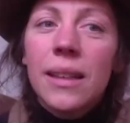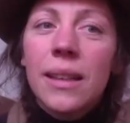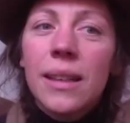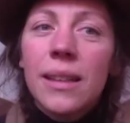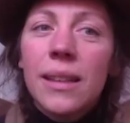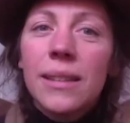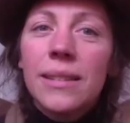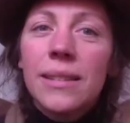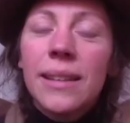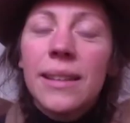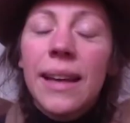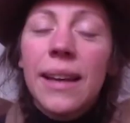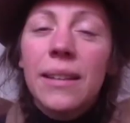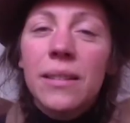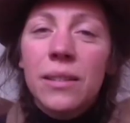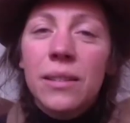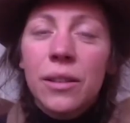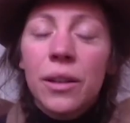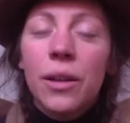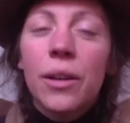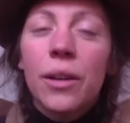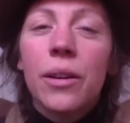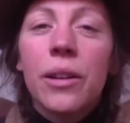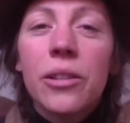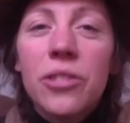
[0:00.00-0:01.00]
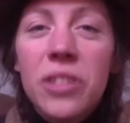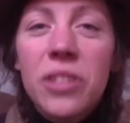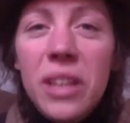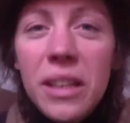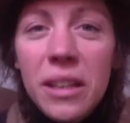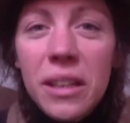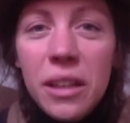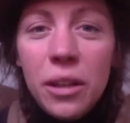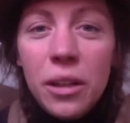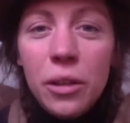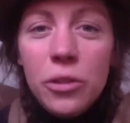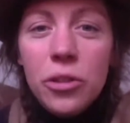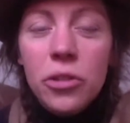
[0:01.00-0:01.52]
It takes courage and
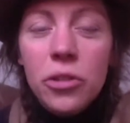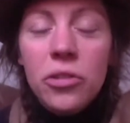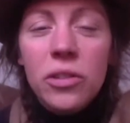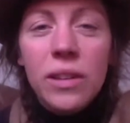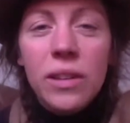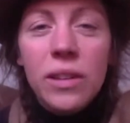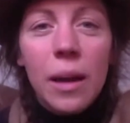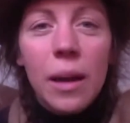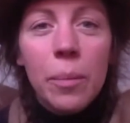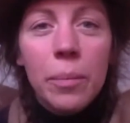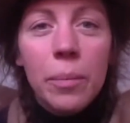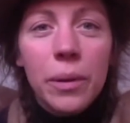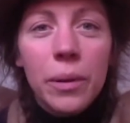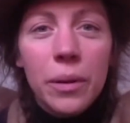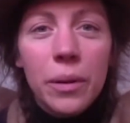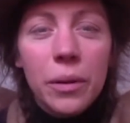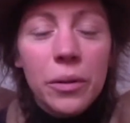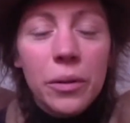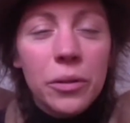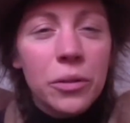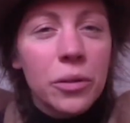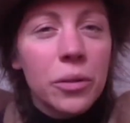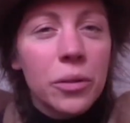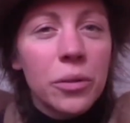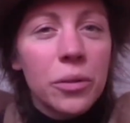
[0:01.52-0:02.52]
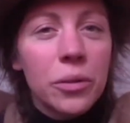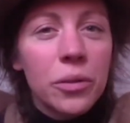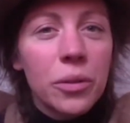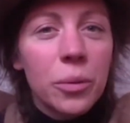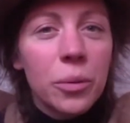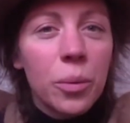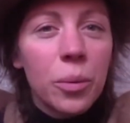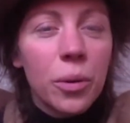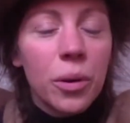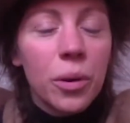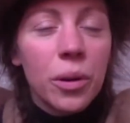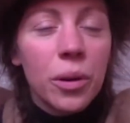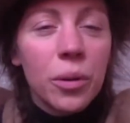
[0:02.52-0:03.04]
a huge step, you know, to
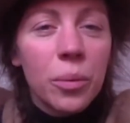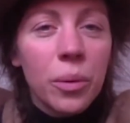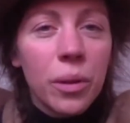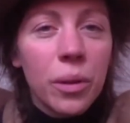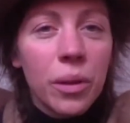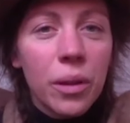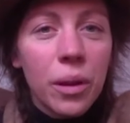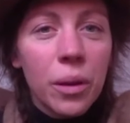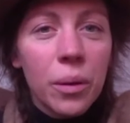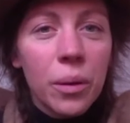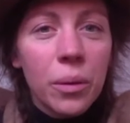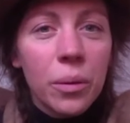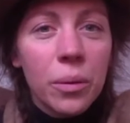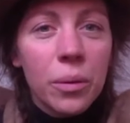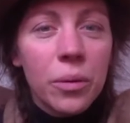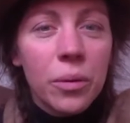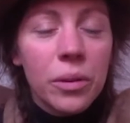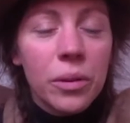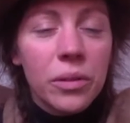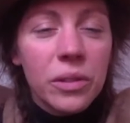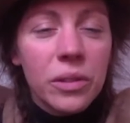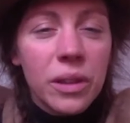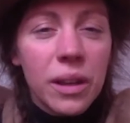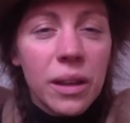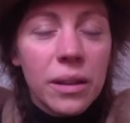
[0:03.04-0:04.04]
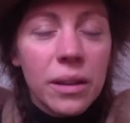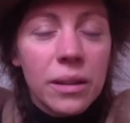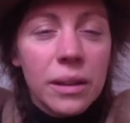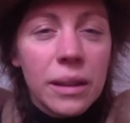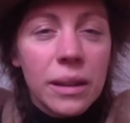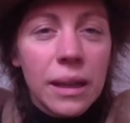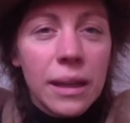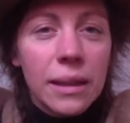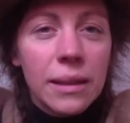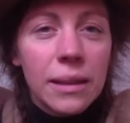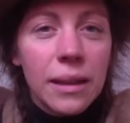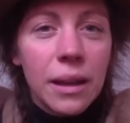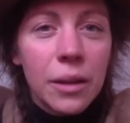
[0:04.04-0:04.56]
work with you, Christiane,
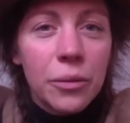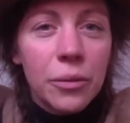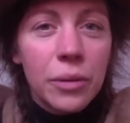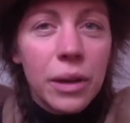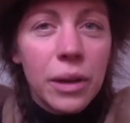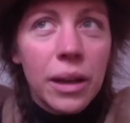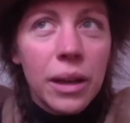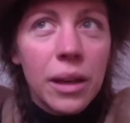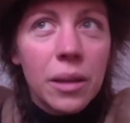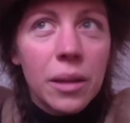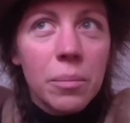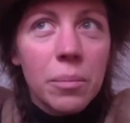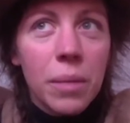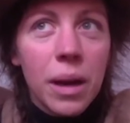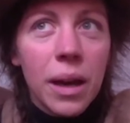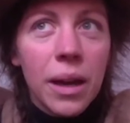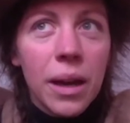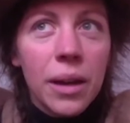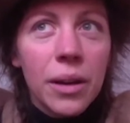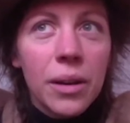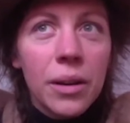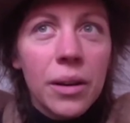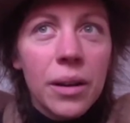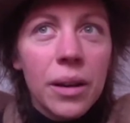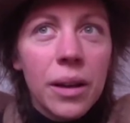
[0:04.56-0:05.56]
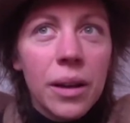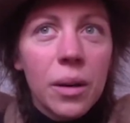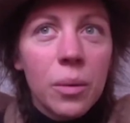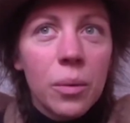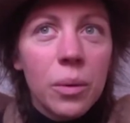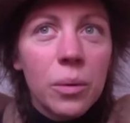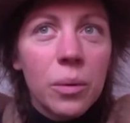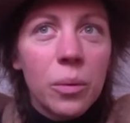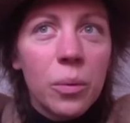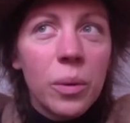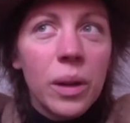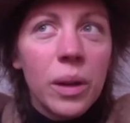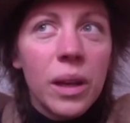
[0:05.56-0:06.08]
and I really admire
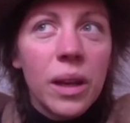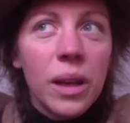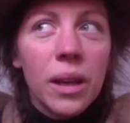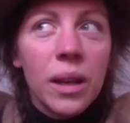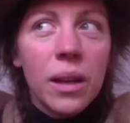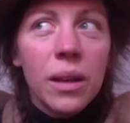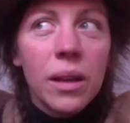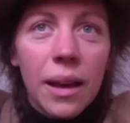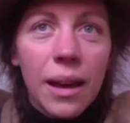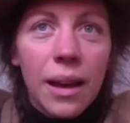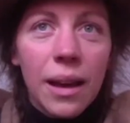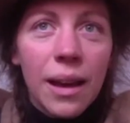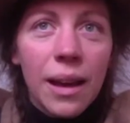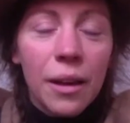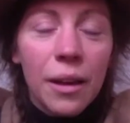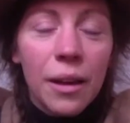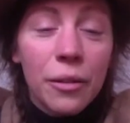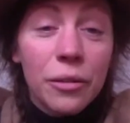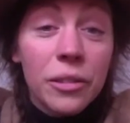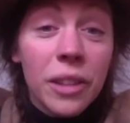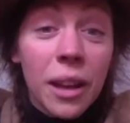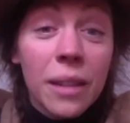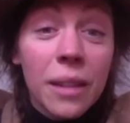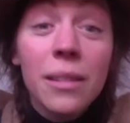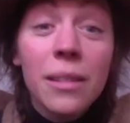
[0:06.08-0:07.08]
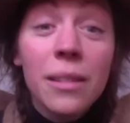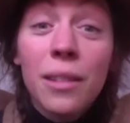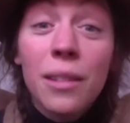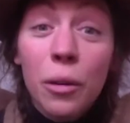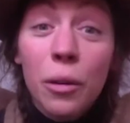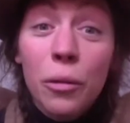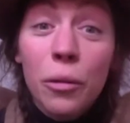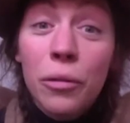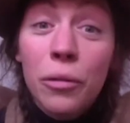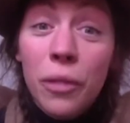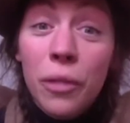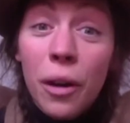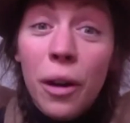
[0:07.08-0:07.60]
what we have done
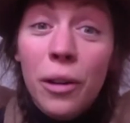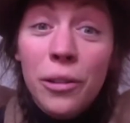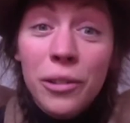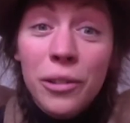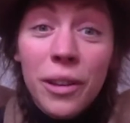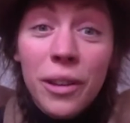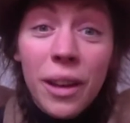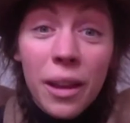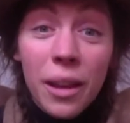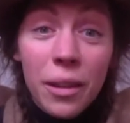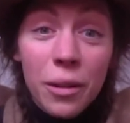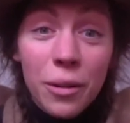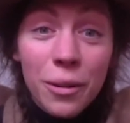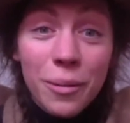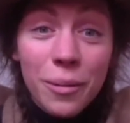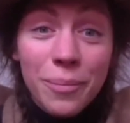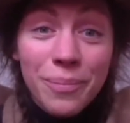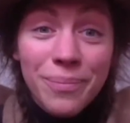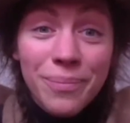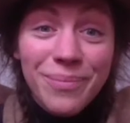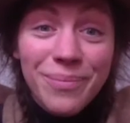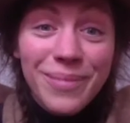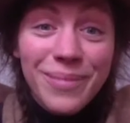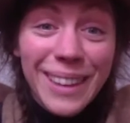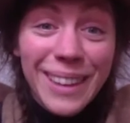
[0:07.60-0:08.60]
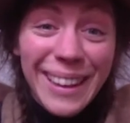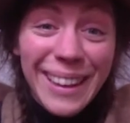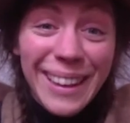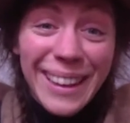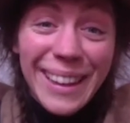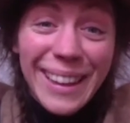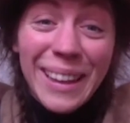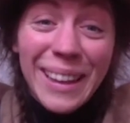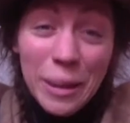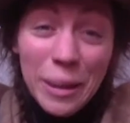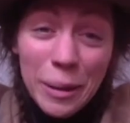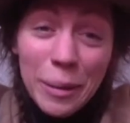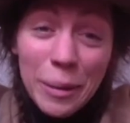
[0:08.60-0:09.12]
so far together,
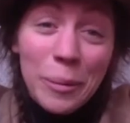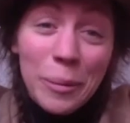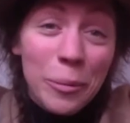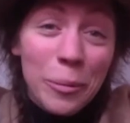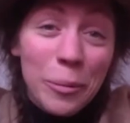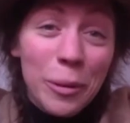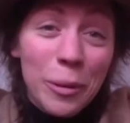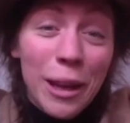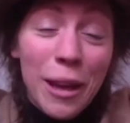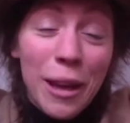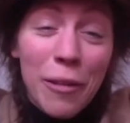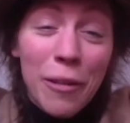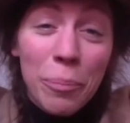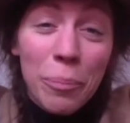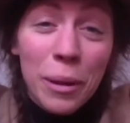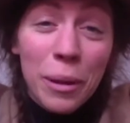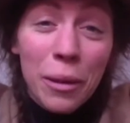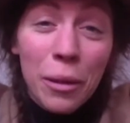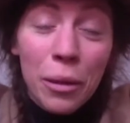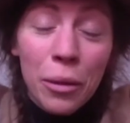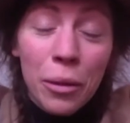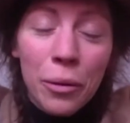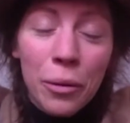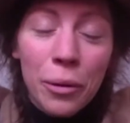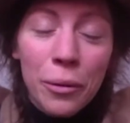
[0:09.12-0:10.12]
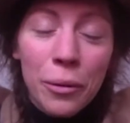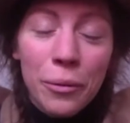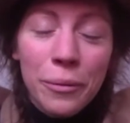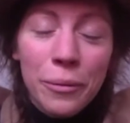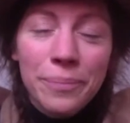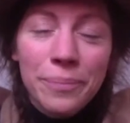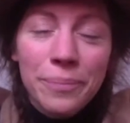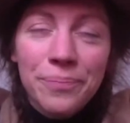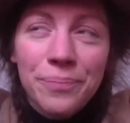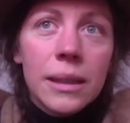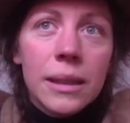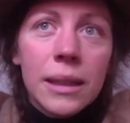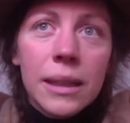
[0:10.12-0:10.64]
like what I've been through.
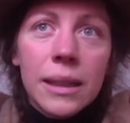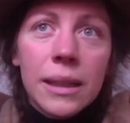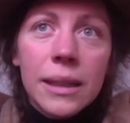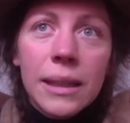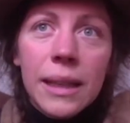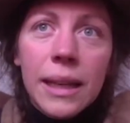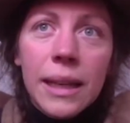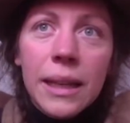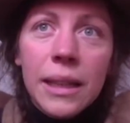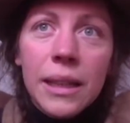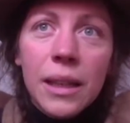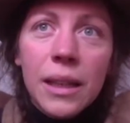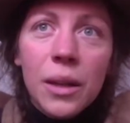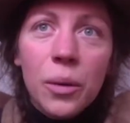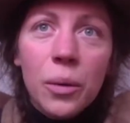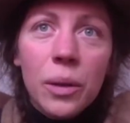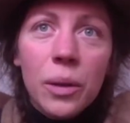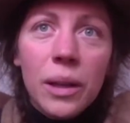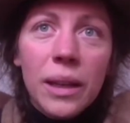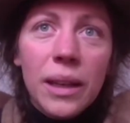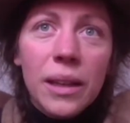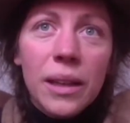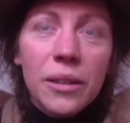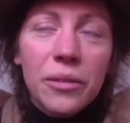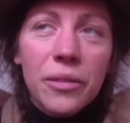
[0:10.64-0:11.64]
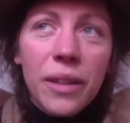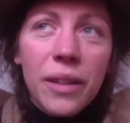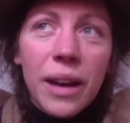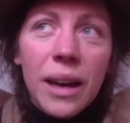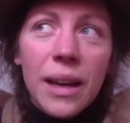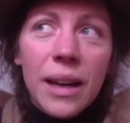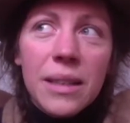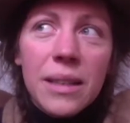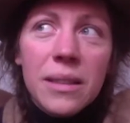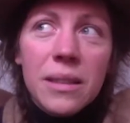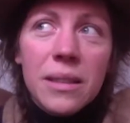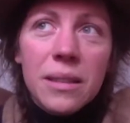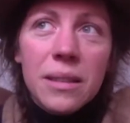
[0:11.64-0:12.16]
And I can only
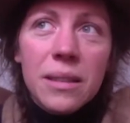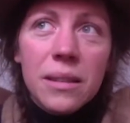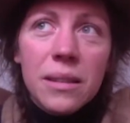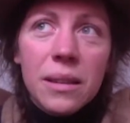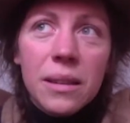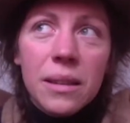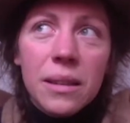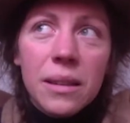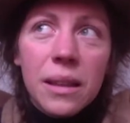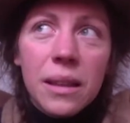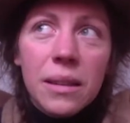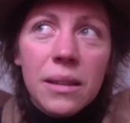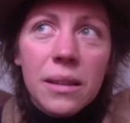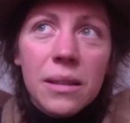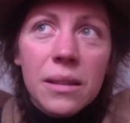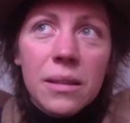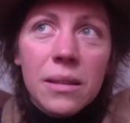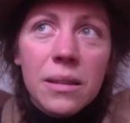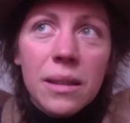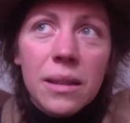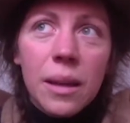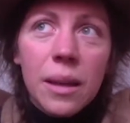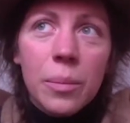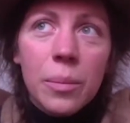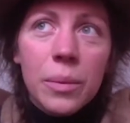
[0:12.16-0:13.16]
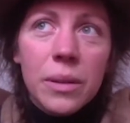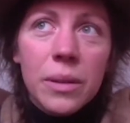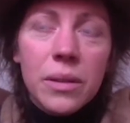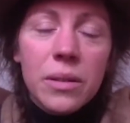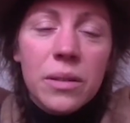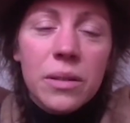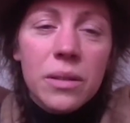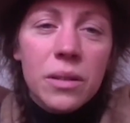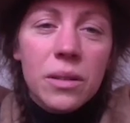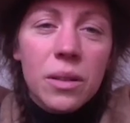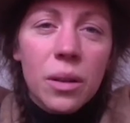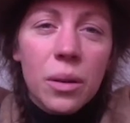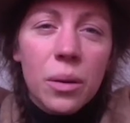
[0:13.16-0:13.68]
advise that this step is
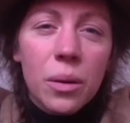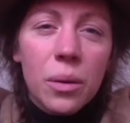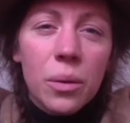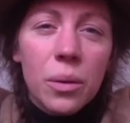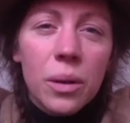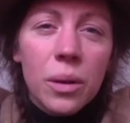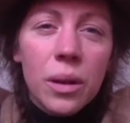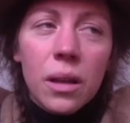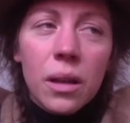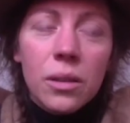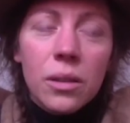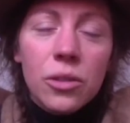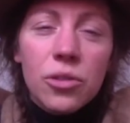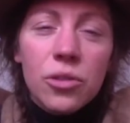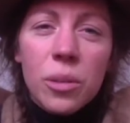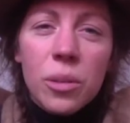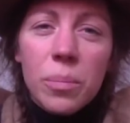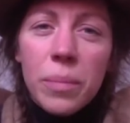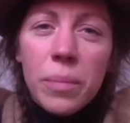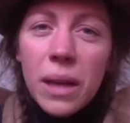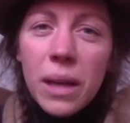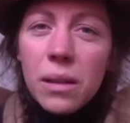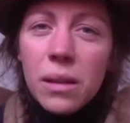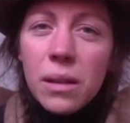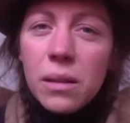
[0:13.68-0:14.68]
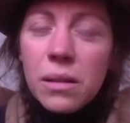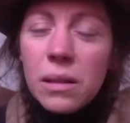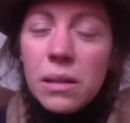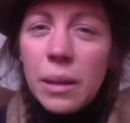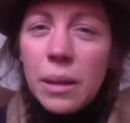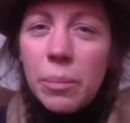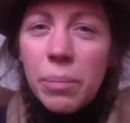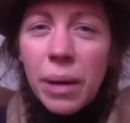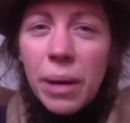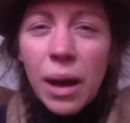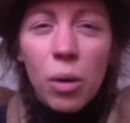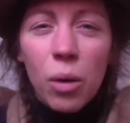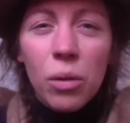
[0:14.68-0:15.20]
so
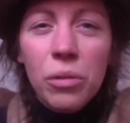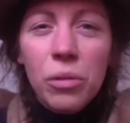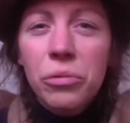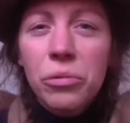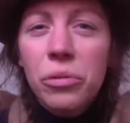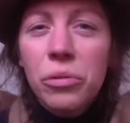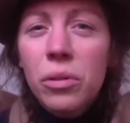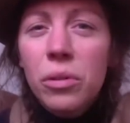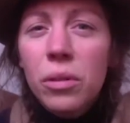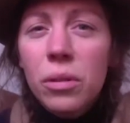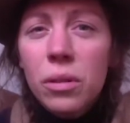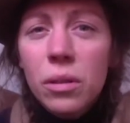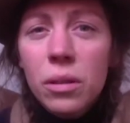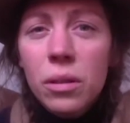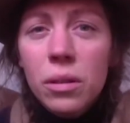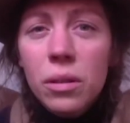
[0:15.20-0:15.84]
tremendously powerful